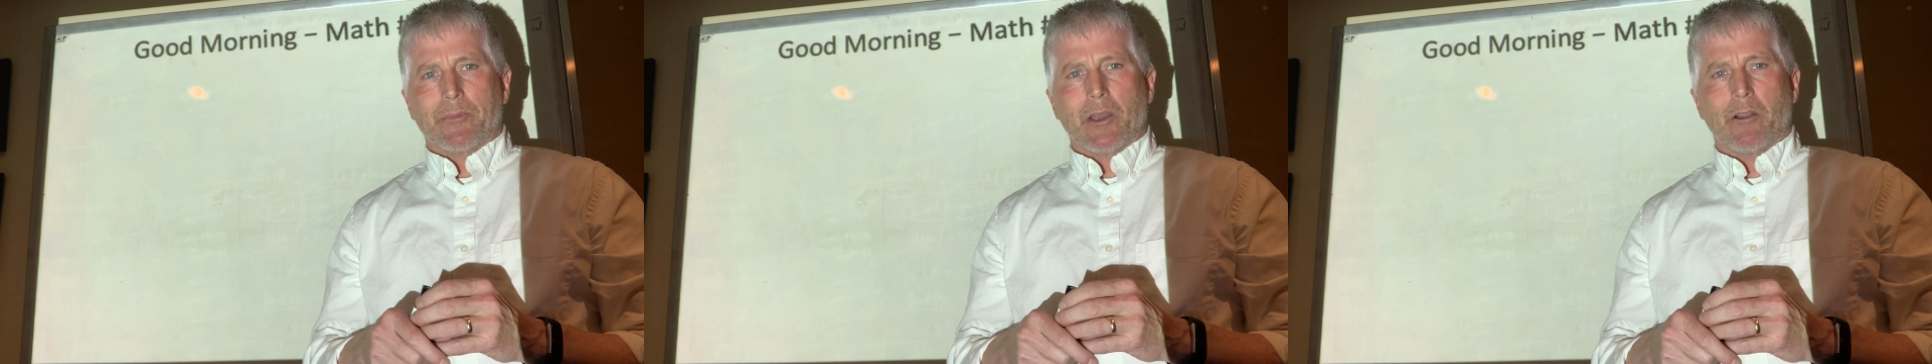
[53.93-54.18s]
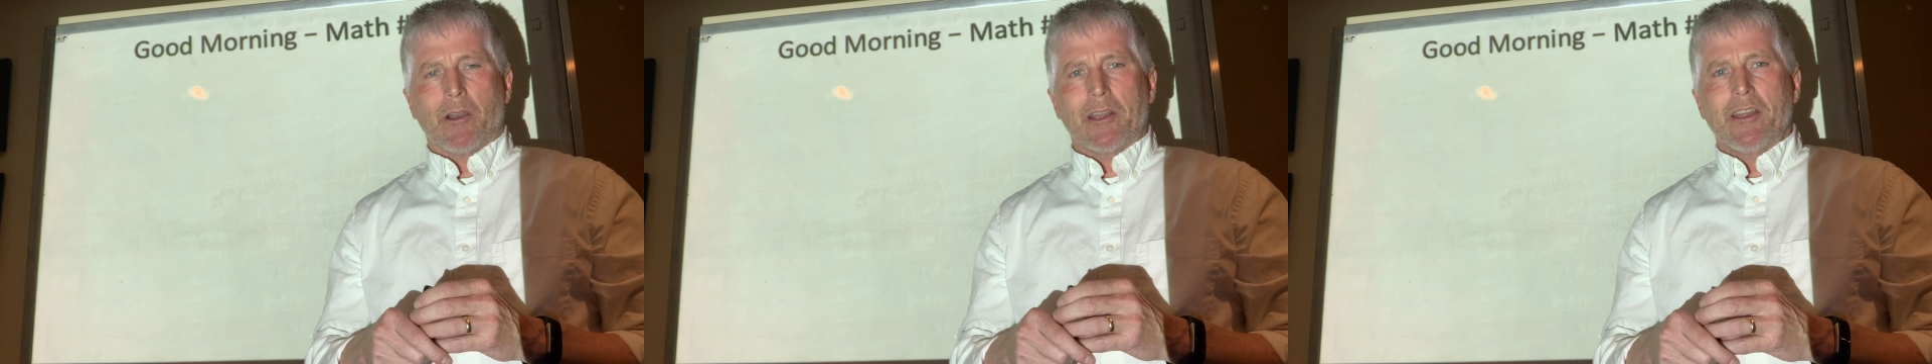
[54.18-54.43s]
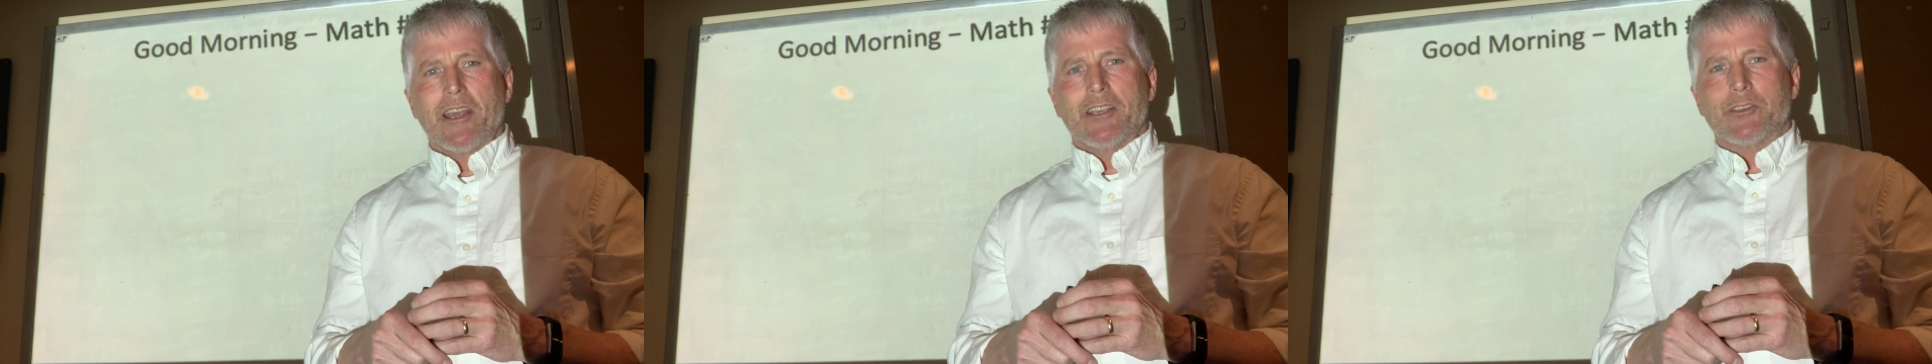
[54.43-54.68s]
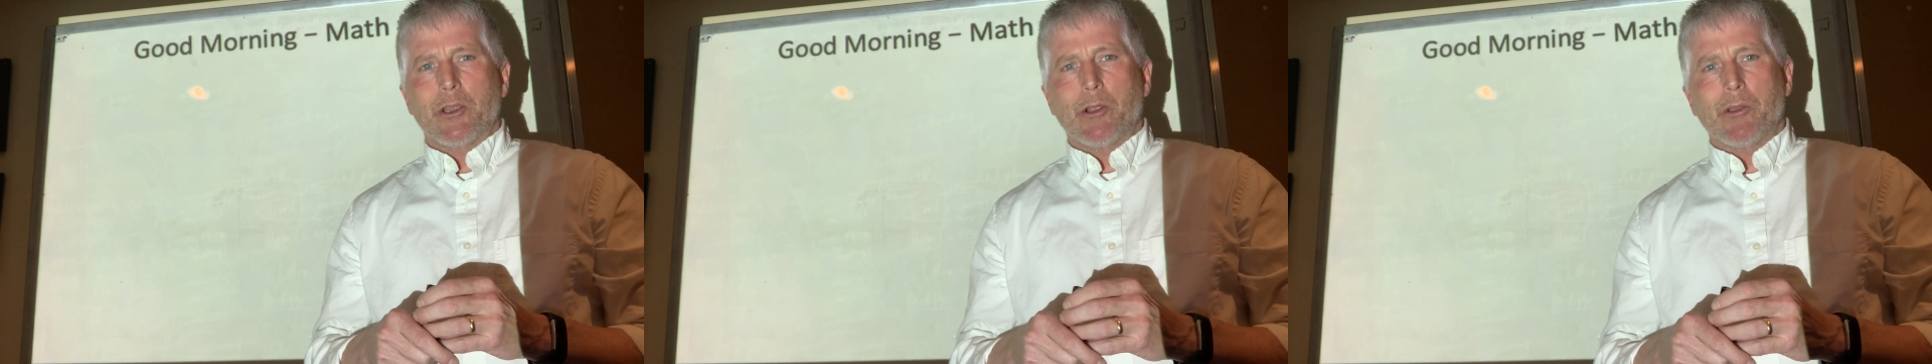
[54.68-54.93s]
All right,
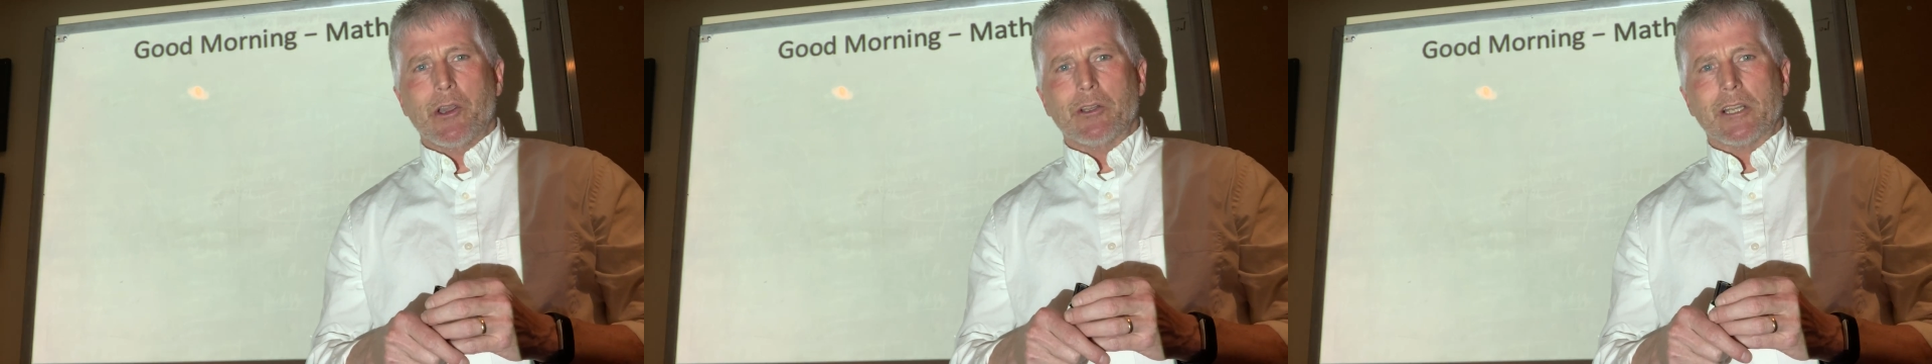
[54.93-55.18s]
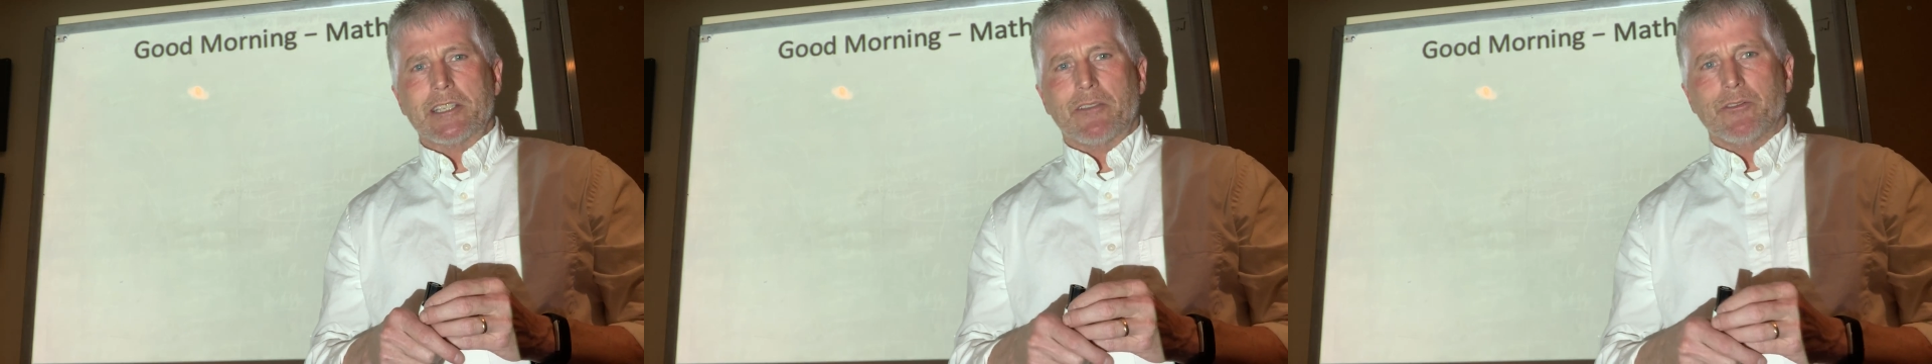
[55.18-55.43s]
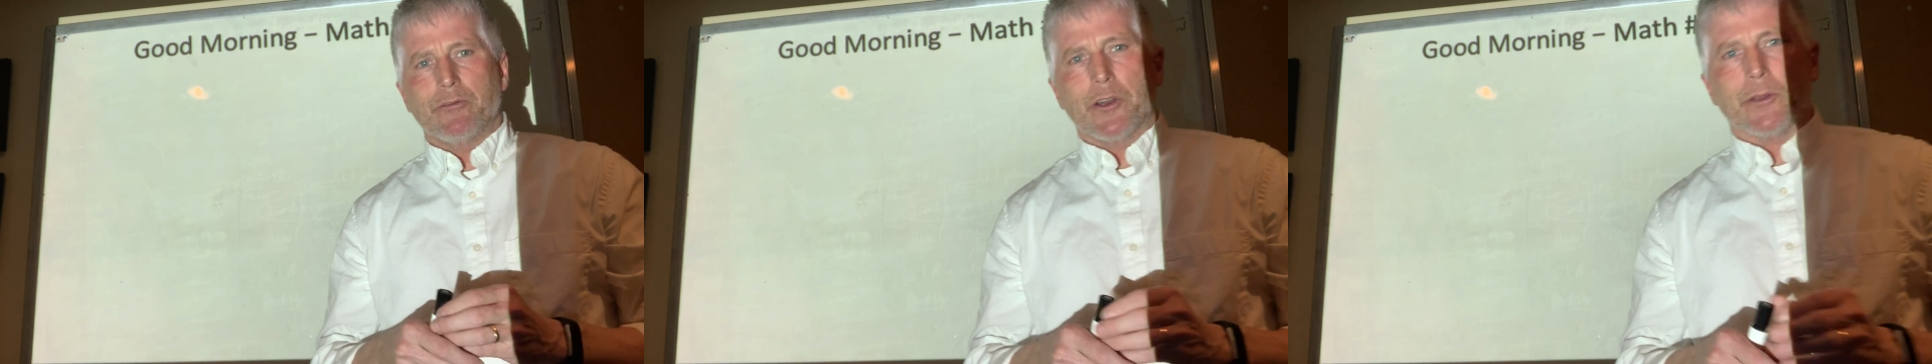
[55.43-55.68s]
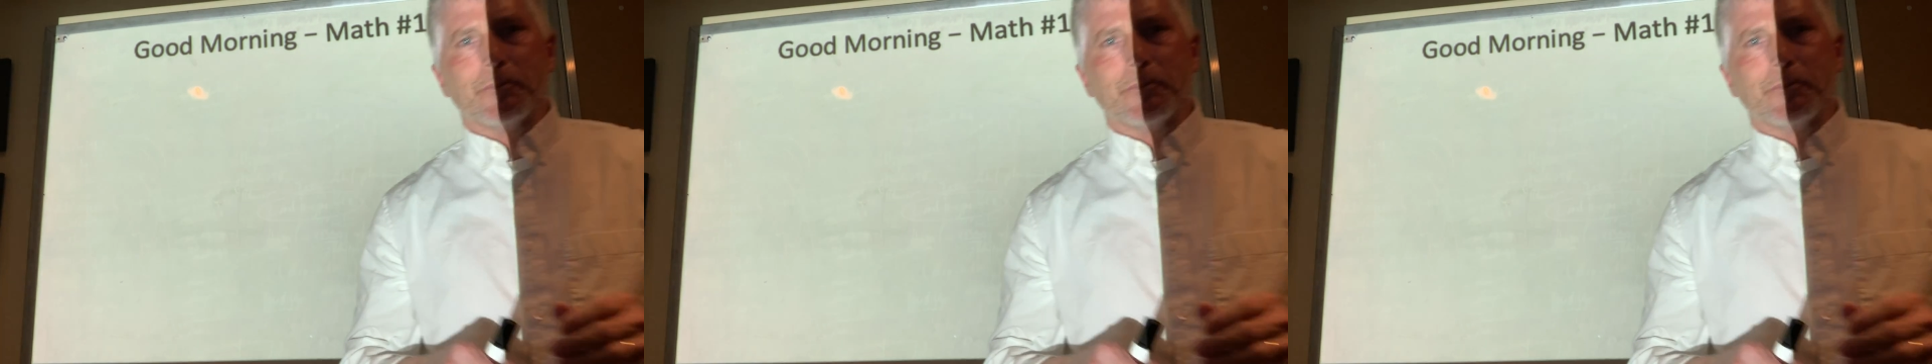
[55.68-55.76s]
so here we go. Let's have some fun.